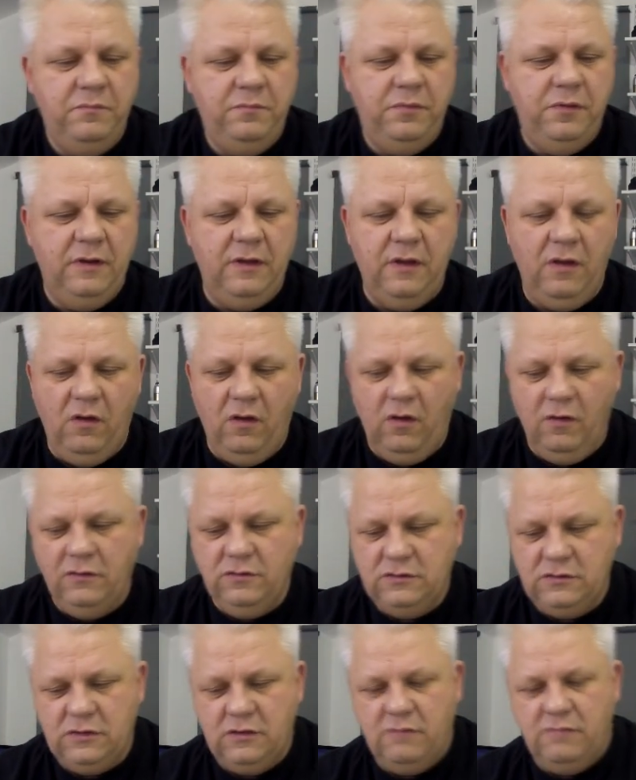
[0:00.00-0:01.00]
put it
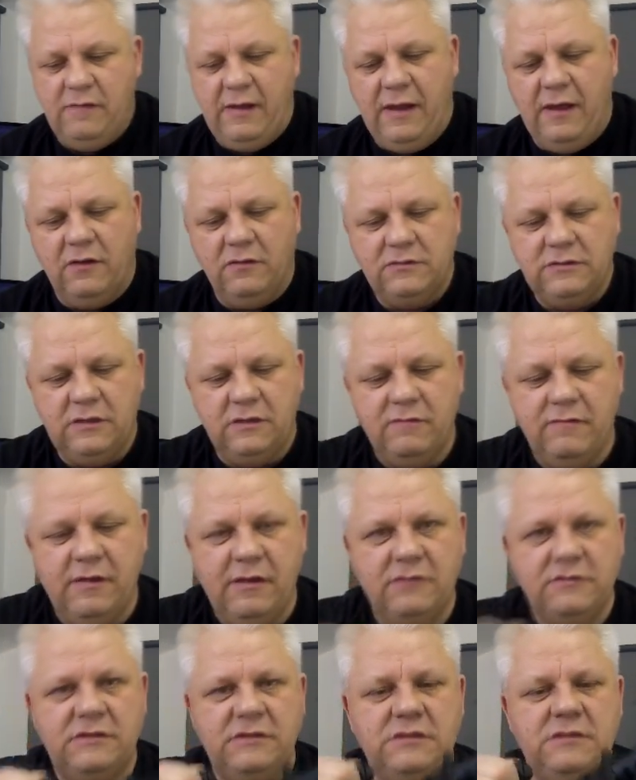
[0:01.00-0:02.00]
onto the rail, see the
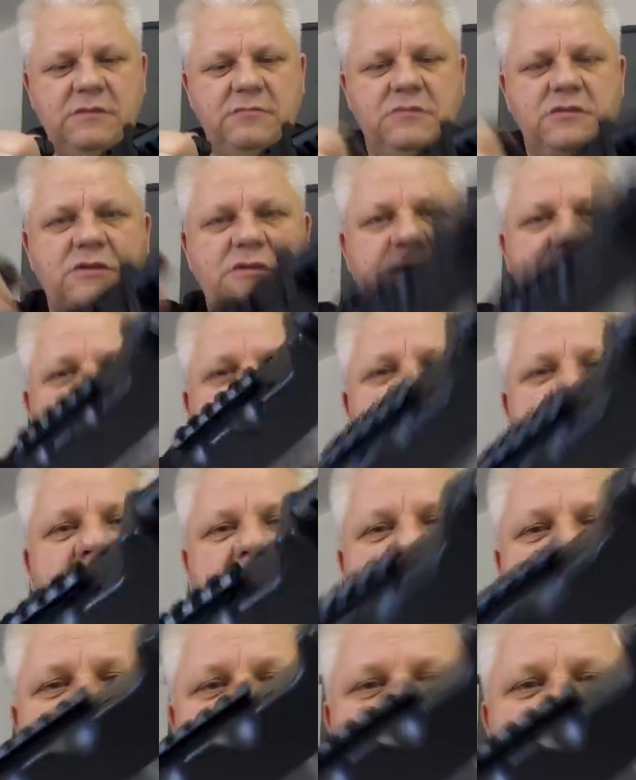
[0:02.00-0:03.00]
rail system just there,
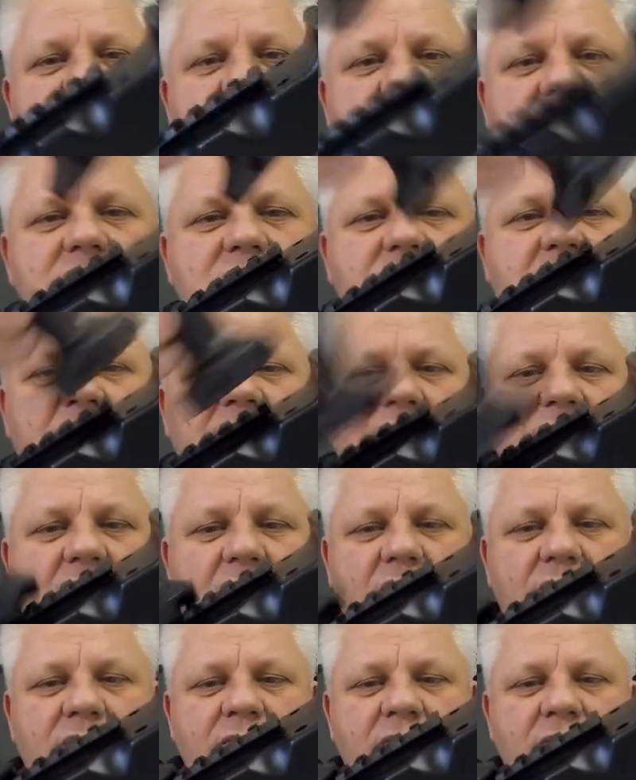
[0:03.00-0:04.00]
slide it
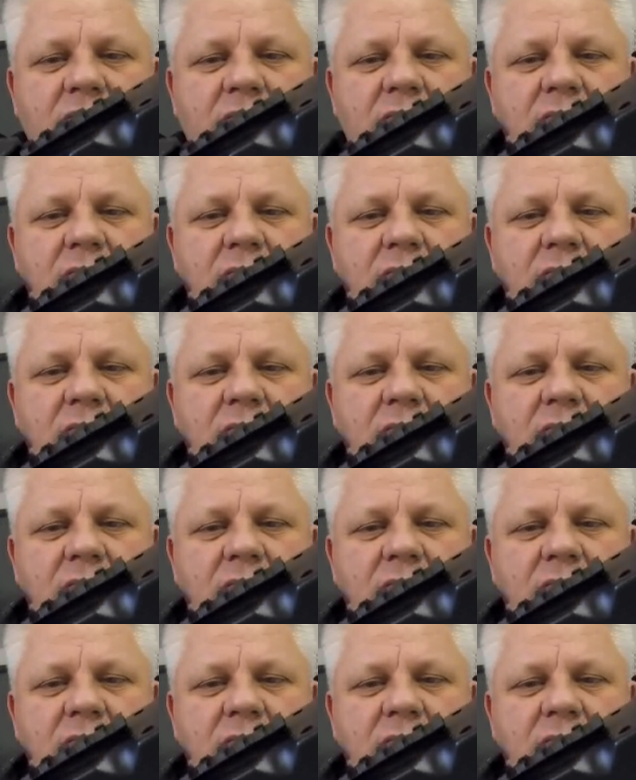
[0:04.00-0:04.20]
on